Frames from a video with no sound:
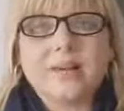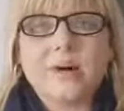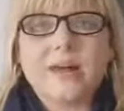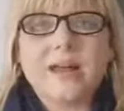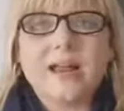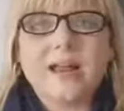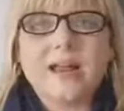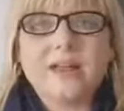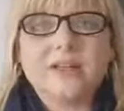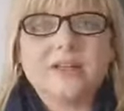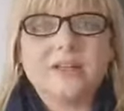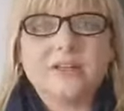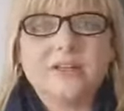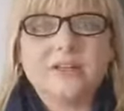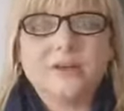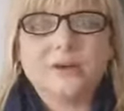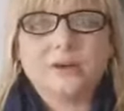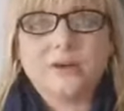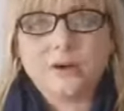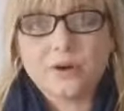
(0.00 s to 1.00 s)
I actually
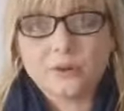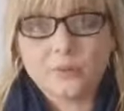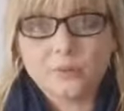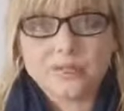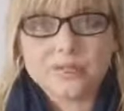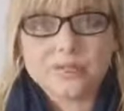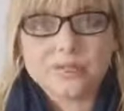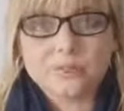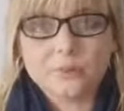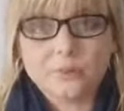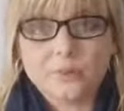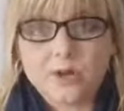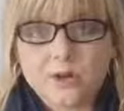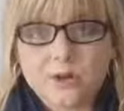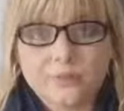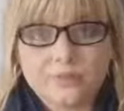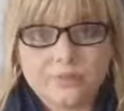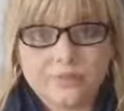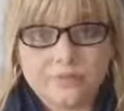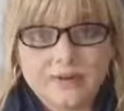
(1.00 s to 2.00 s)
don't know which one
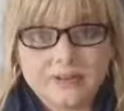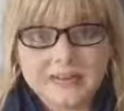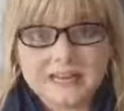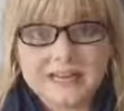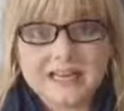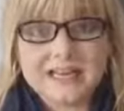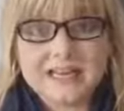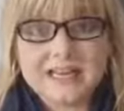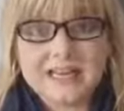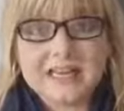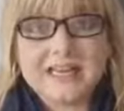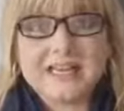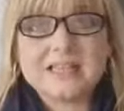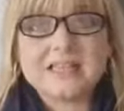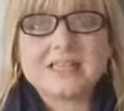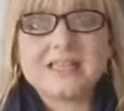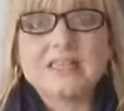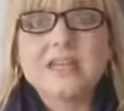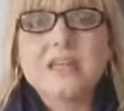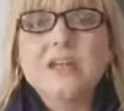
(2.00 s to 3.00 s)
of it
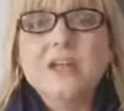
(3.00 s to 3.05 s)
is,